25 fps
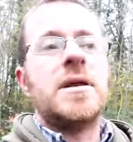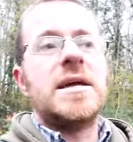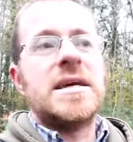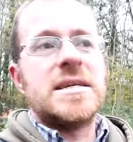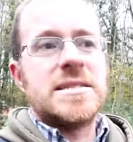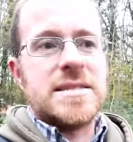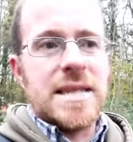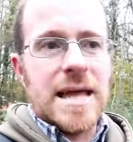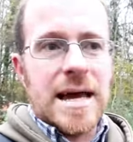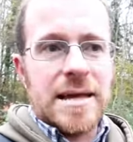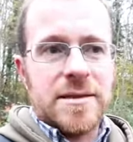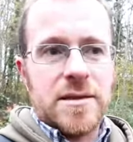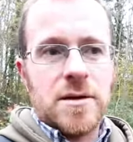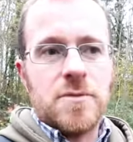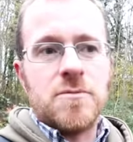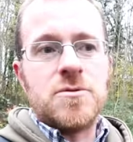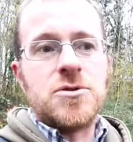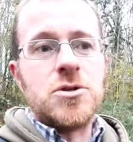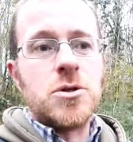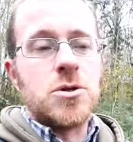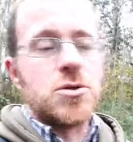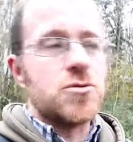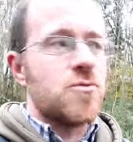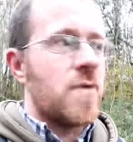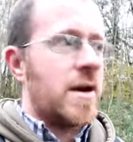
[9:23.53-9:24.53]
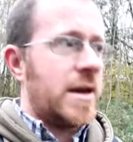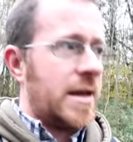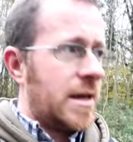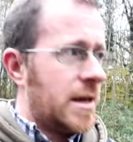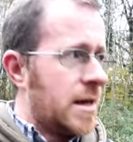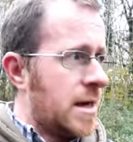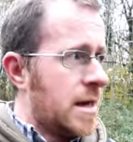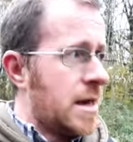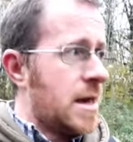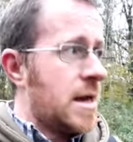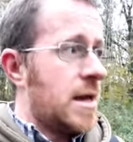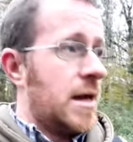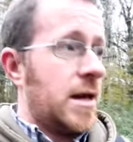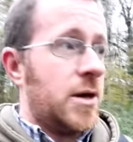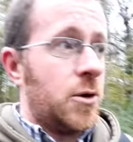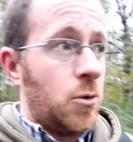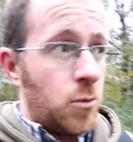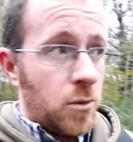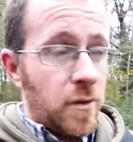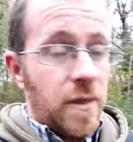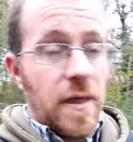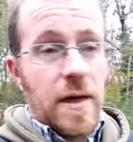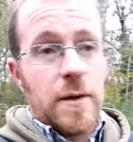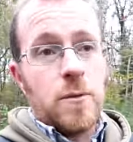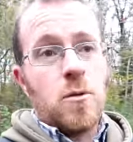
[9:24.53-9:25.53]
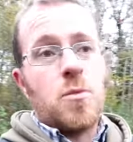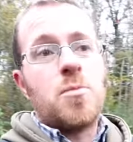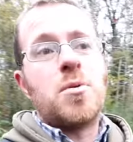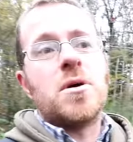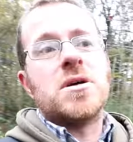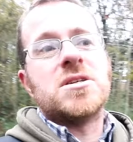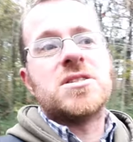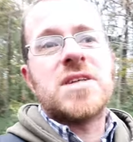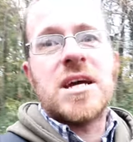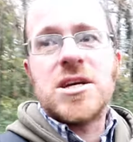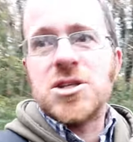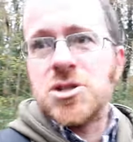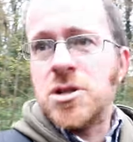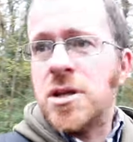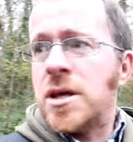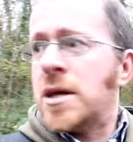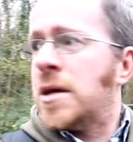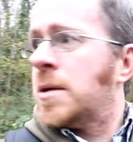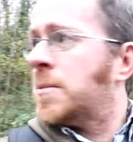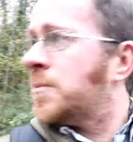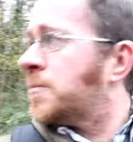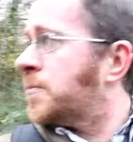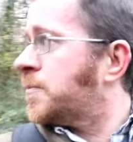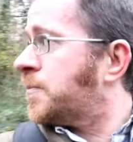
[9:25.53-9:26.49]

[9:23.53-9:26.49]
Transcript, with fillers: his land at a reduced rate in order that they would put a station here.